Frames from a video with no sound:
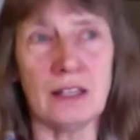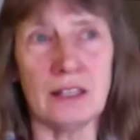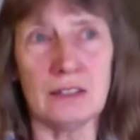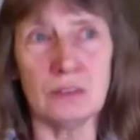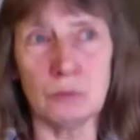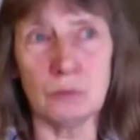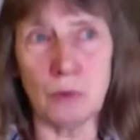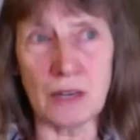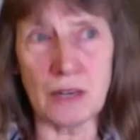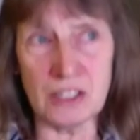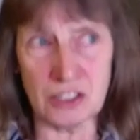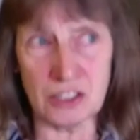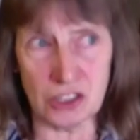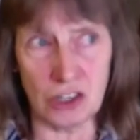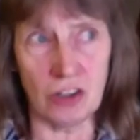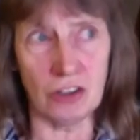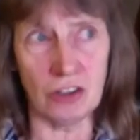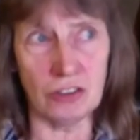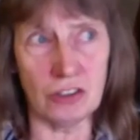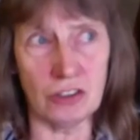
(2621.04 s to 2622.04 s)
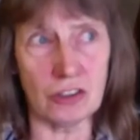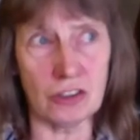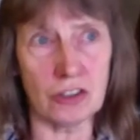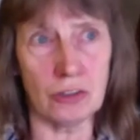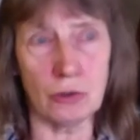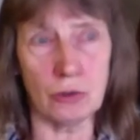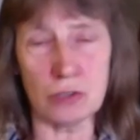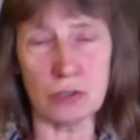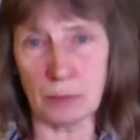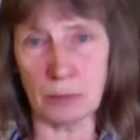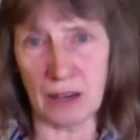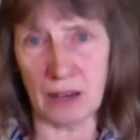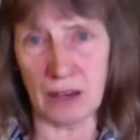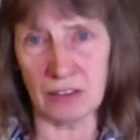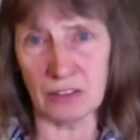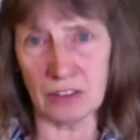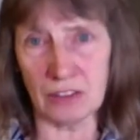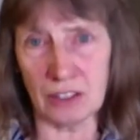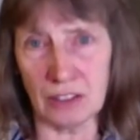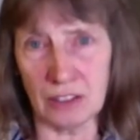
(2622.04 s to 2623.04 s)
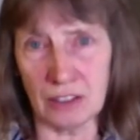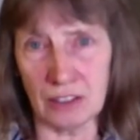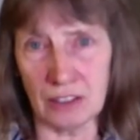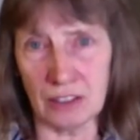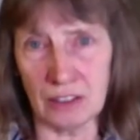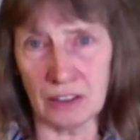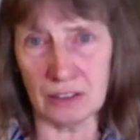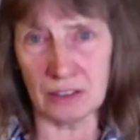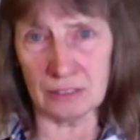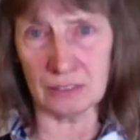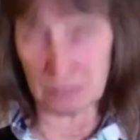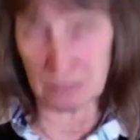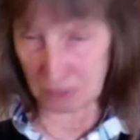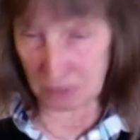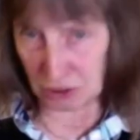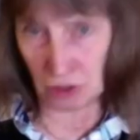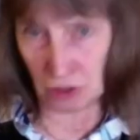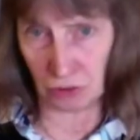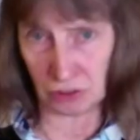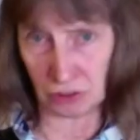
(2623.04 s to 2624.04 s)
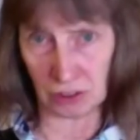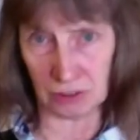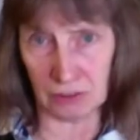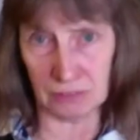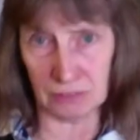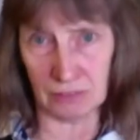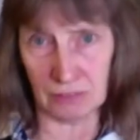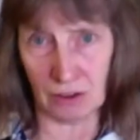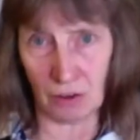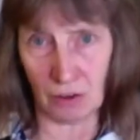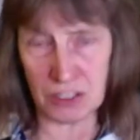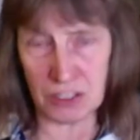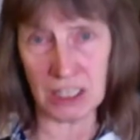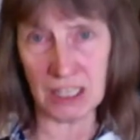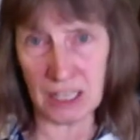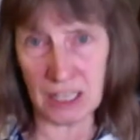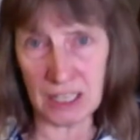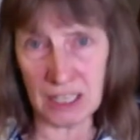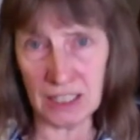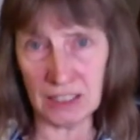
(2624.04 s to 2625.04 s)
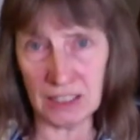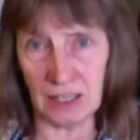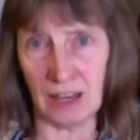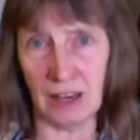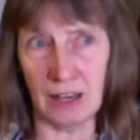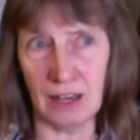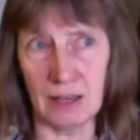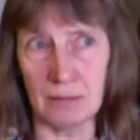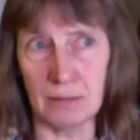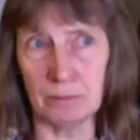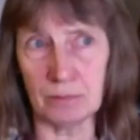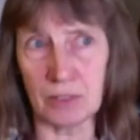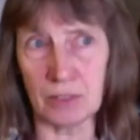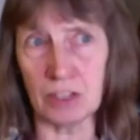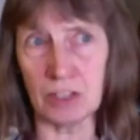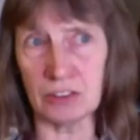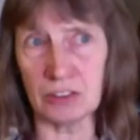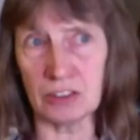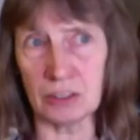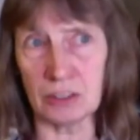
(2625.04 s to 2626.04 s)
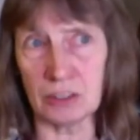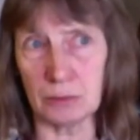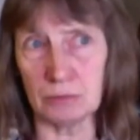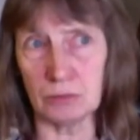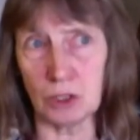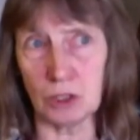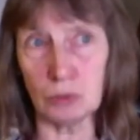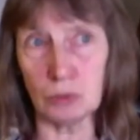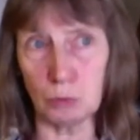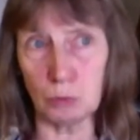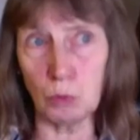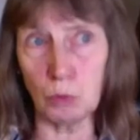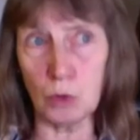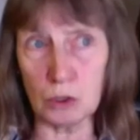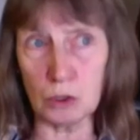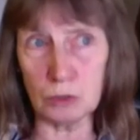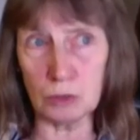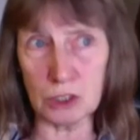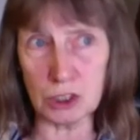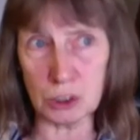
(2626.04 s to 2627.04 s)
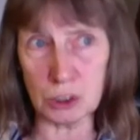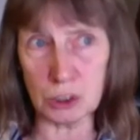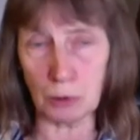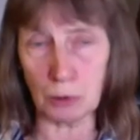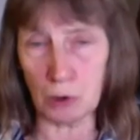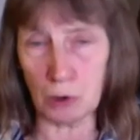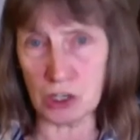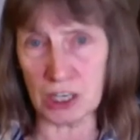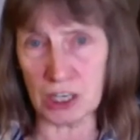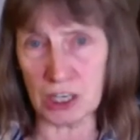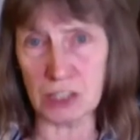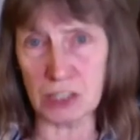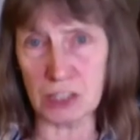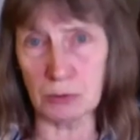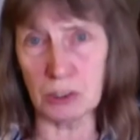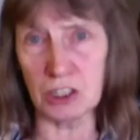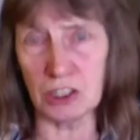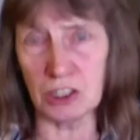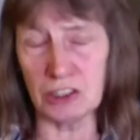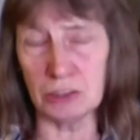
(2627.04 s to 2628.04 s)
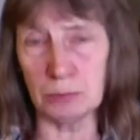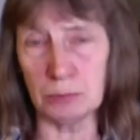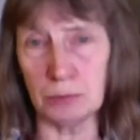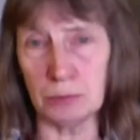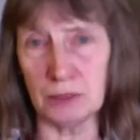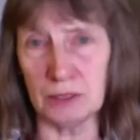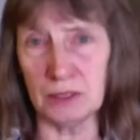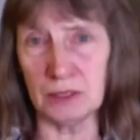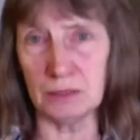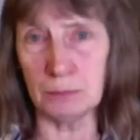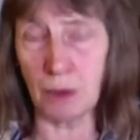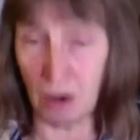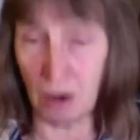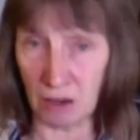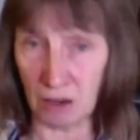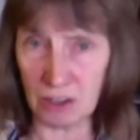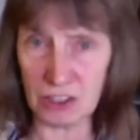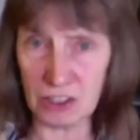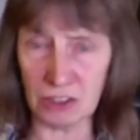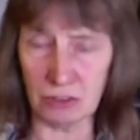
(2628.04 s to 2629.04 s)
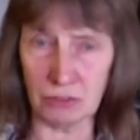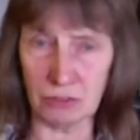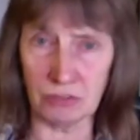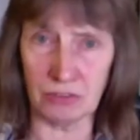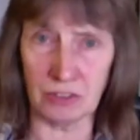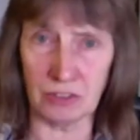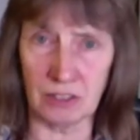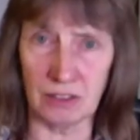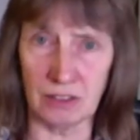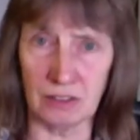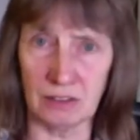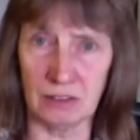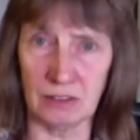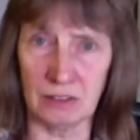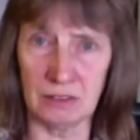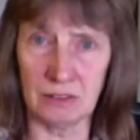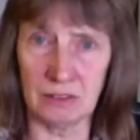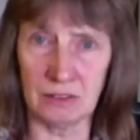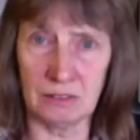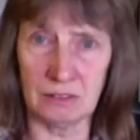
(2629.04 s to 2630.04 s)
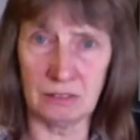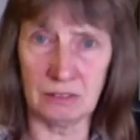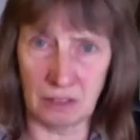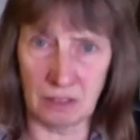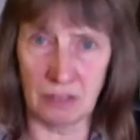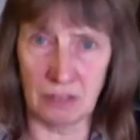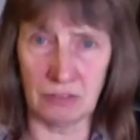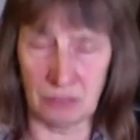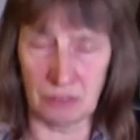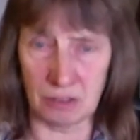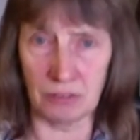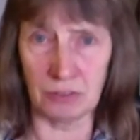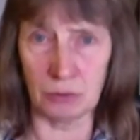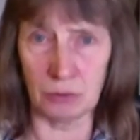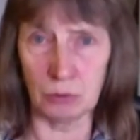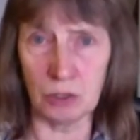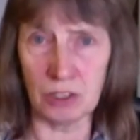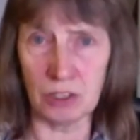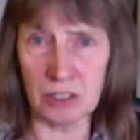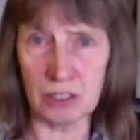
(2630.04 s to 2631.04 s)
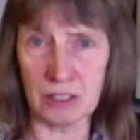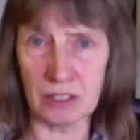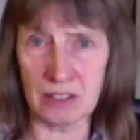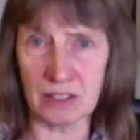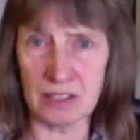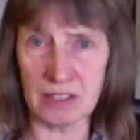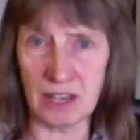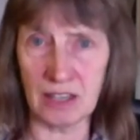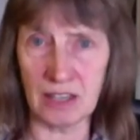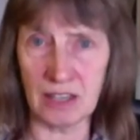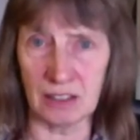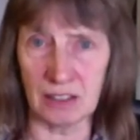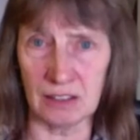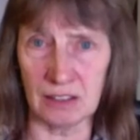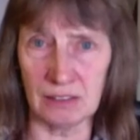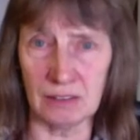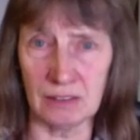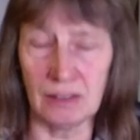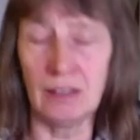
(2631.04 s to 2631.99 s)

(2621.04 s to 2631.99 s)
when John thought about the, you know, the obviously he um, the the which projects were going to be part of the of, of the work at the Sanger.